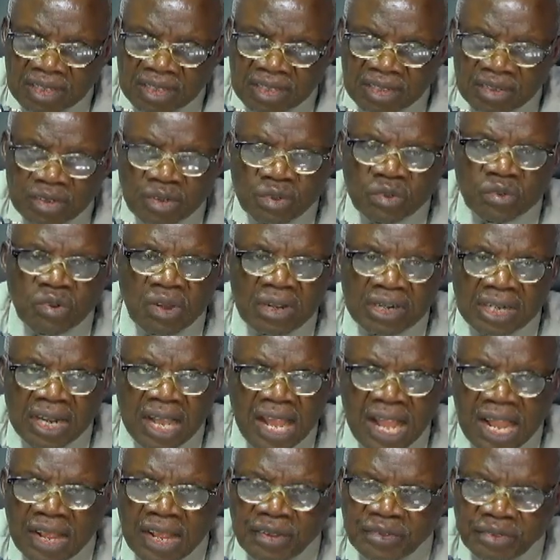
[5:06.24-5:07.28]
the draw
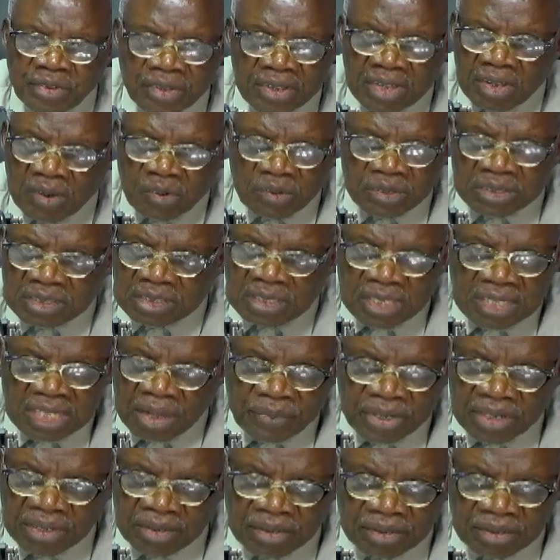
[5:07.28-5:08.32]
now, Junior, and say
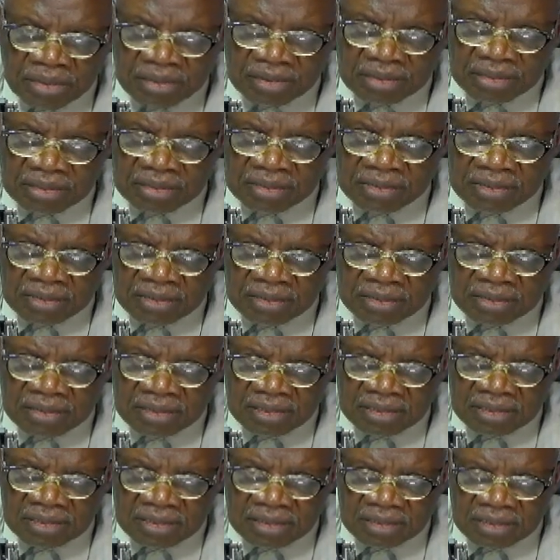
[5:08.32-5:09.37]
Yamini ho.
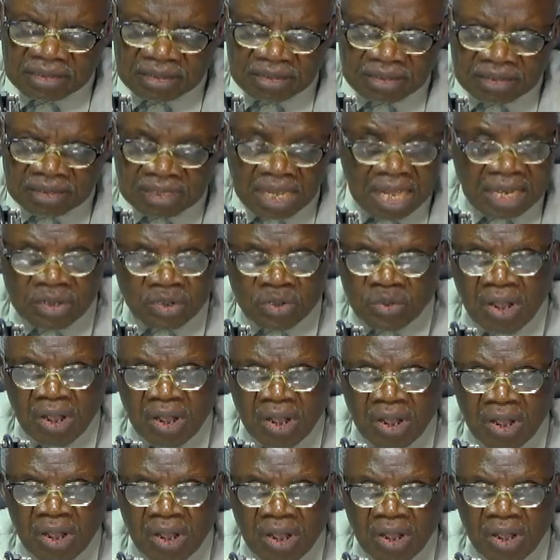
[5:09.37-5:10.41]
Saa na
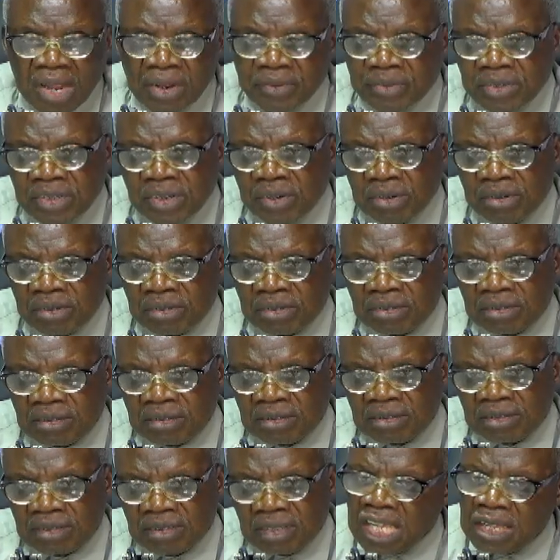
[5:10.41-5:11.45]
dodo adwene won.
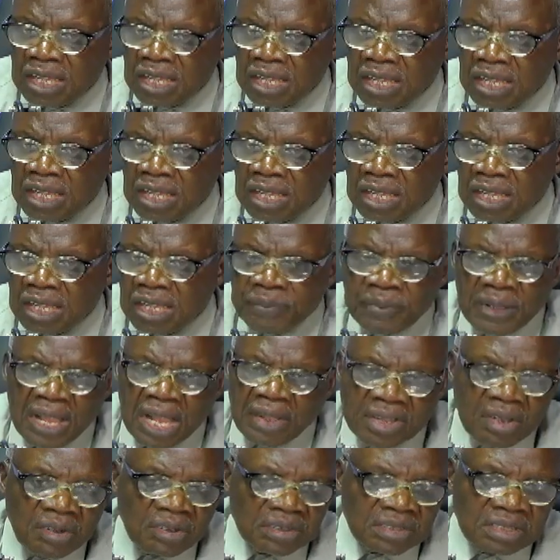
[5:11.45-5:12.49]
Ebi
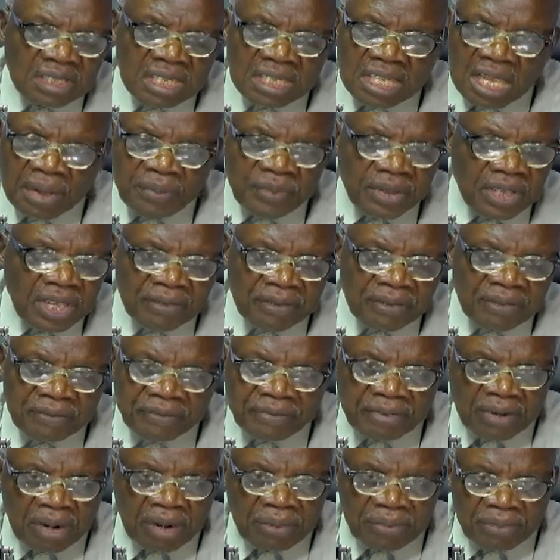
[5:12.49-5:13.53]
adwene won se nyame ye
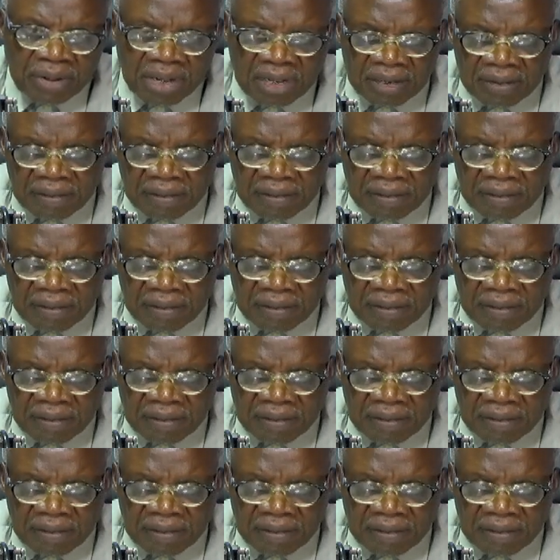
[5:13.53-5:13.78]
mframa.